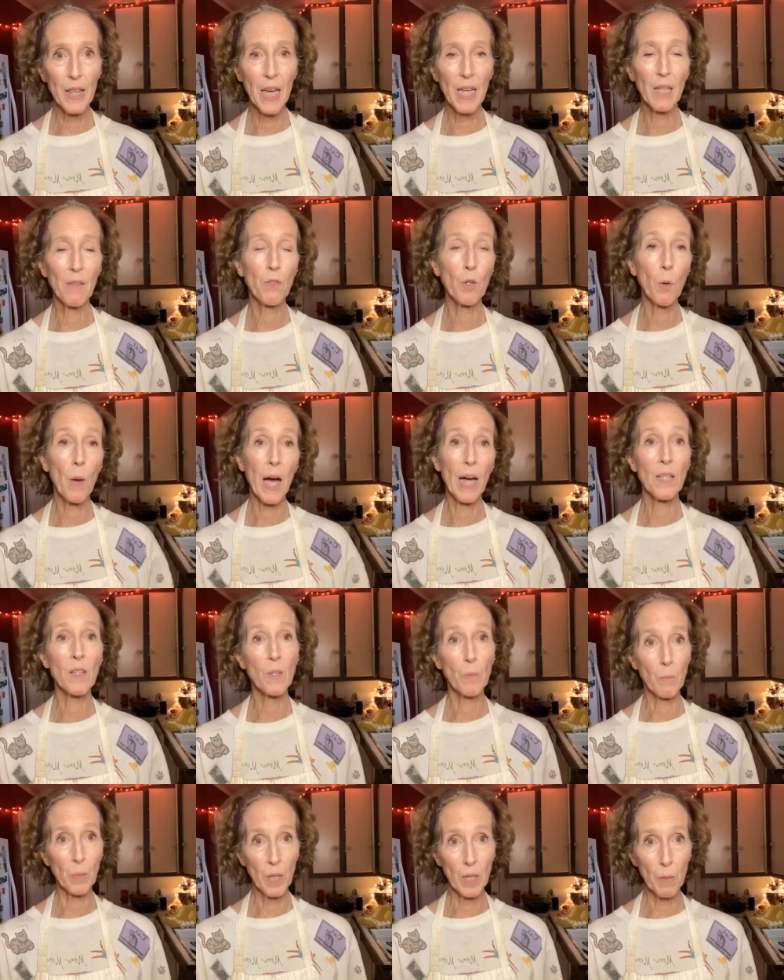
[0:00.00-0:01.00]
And then if you
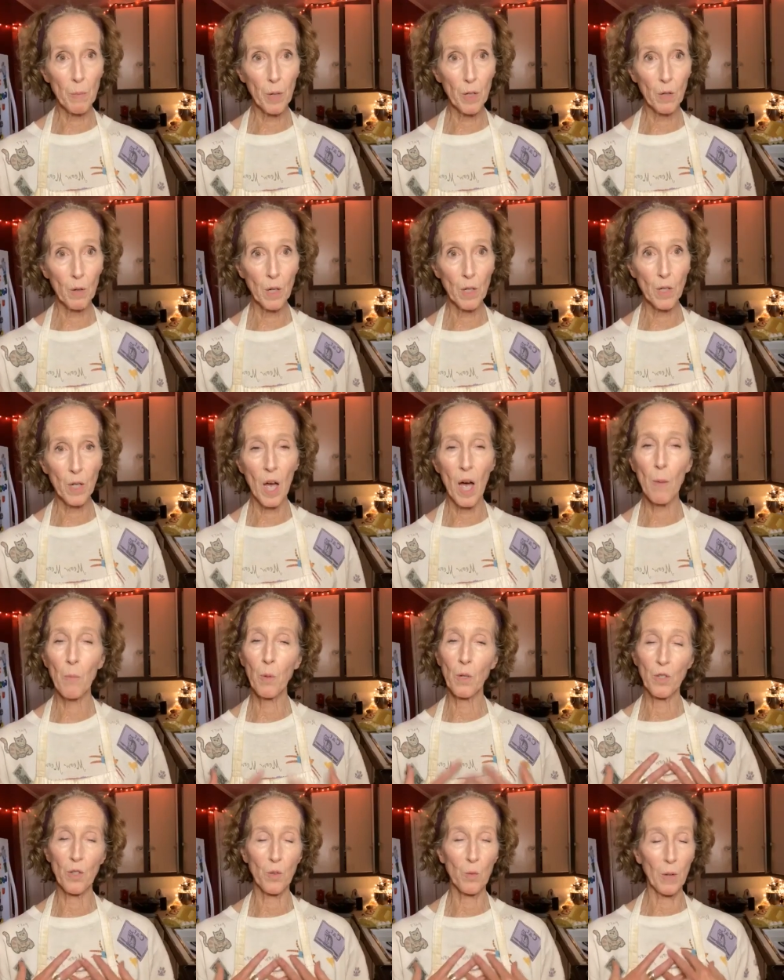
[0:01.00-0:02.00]
add some peanut butter on
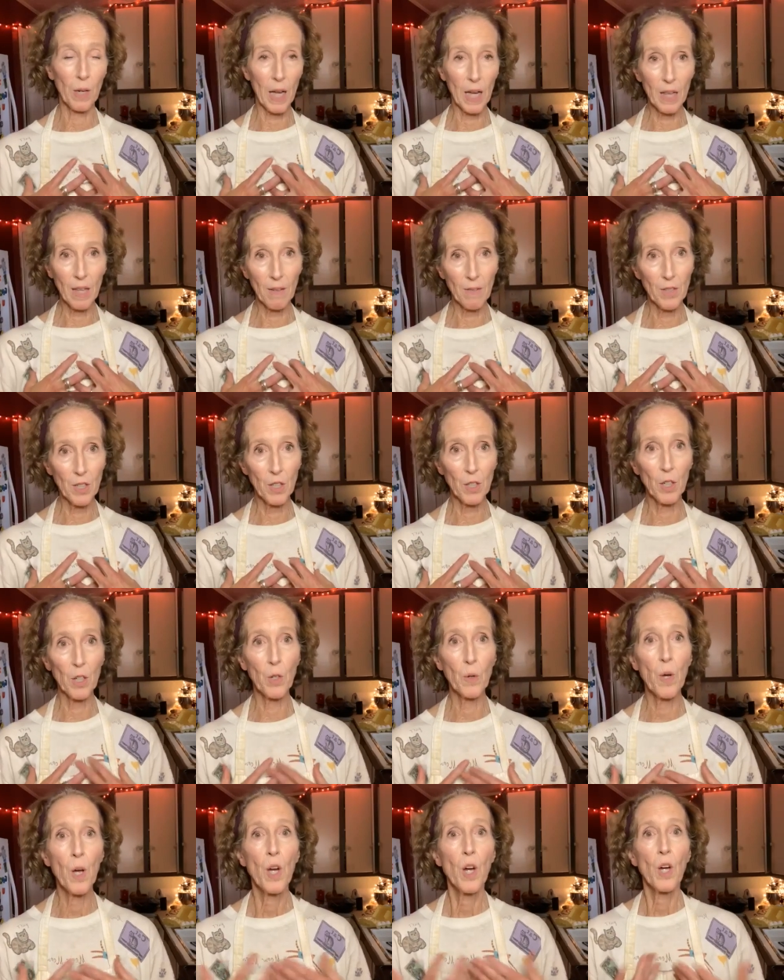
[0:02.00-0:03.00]
top, which is what I love to
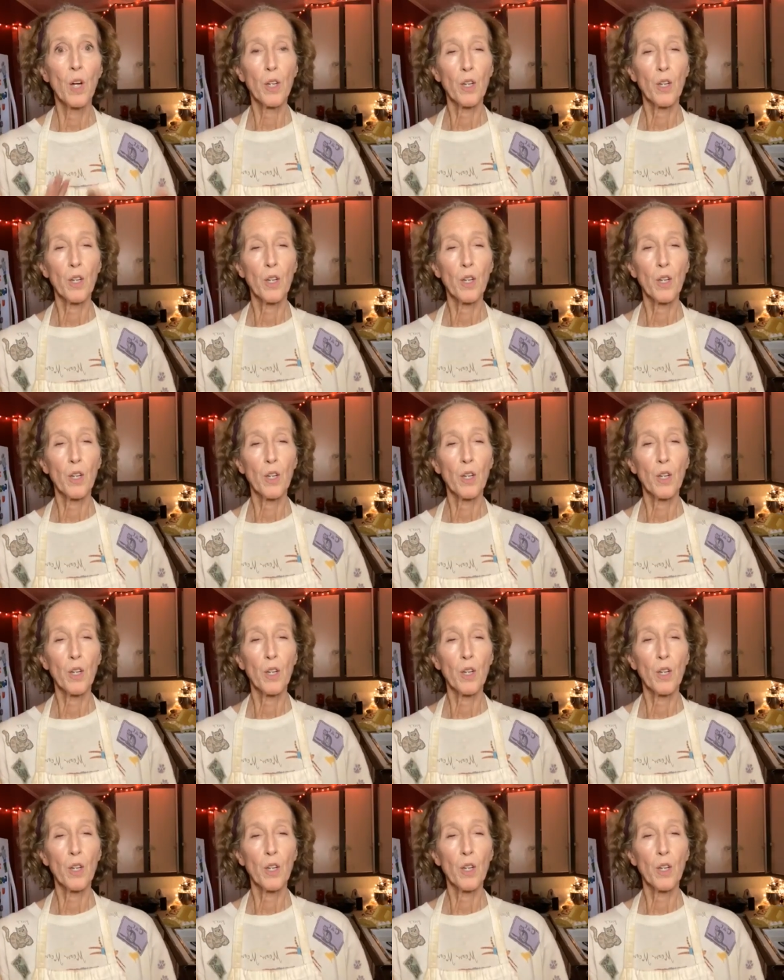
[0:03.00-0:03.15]
do,